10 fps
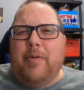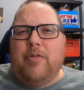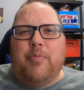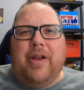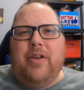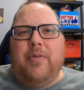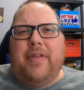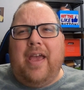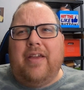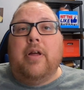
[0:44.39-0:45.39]
It was brand new with
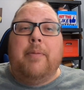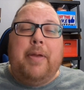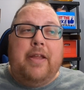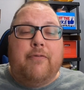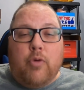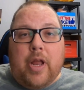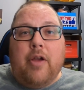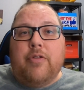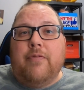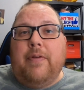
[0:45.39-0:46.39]
tags. I paid
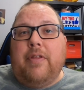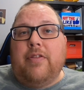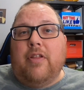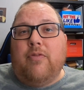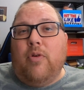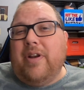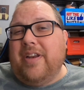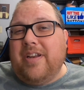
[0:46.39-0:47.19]
$4.50 for it and